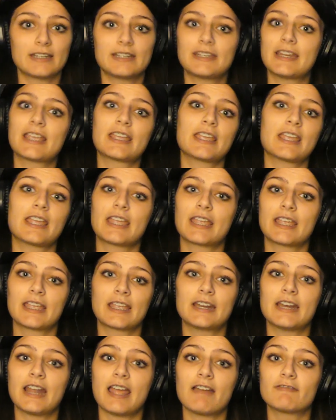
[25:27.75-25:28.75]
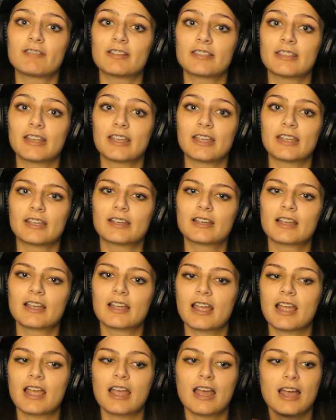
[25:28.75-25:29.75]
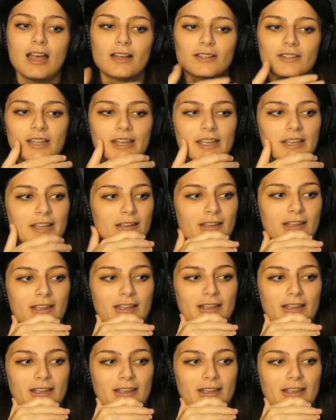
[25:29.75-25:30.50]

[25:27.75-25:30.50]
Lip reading: dinging and everything, like